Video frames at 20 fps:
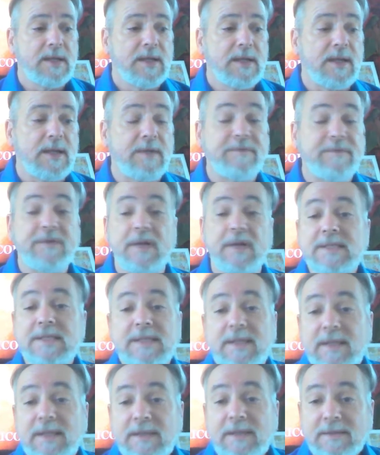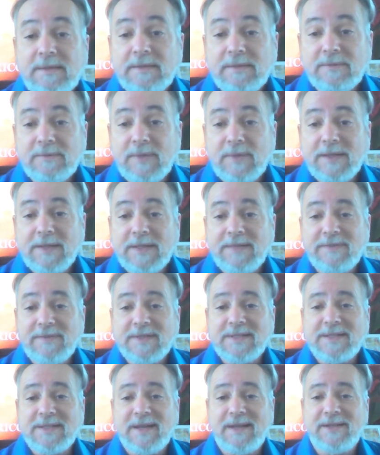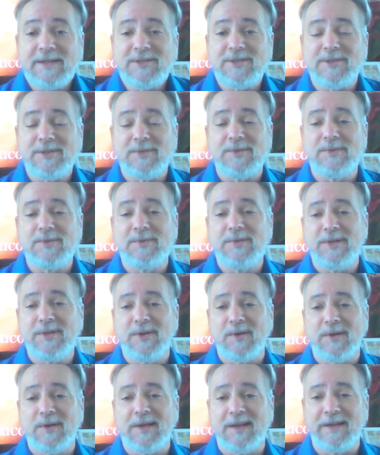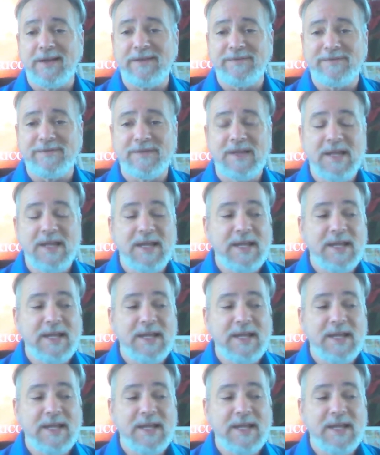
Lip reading: felicity, we could even say, to your life